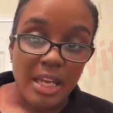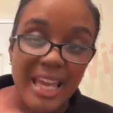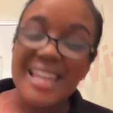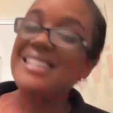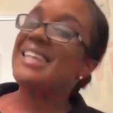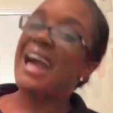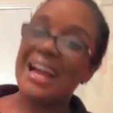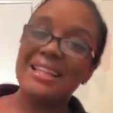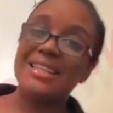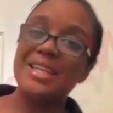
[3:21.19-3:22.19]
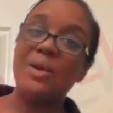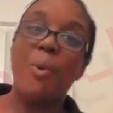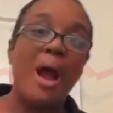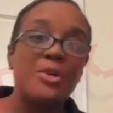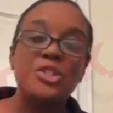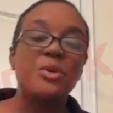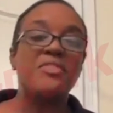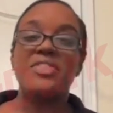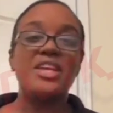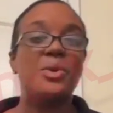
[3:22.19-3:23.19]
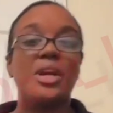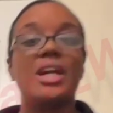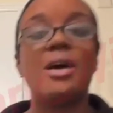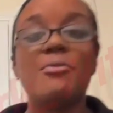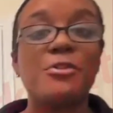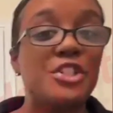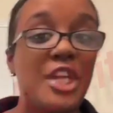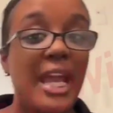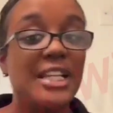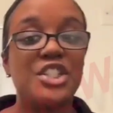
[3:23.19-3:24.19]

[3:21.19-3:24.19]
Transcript: Exactly. Why would you even think you could come for Jaidyn?